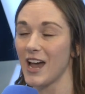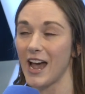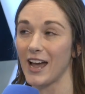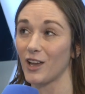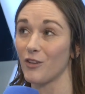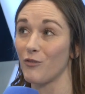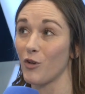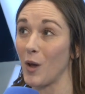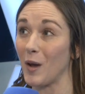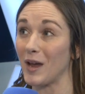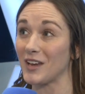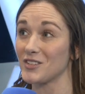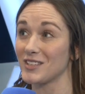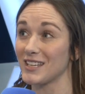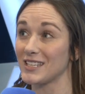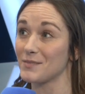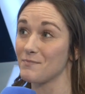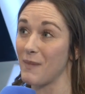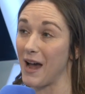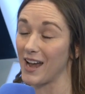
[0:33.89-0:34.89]

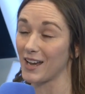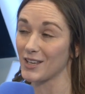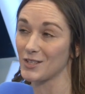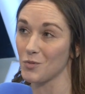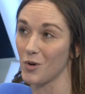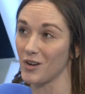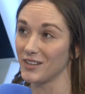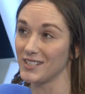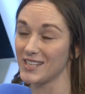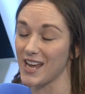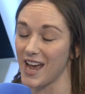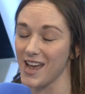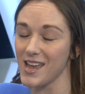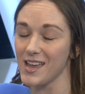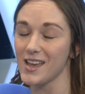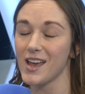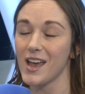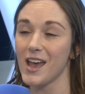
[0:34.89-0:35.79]
Eyewear Max One Day,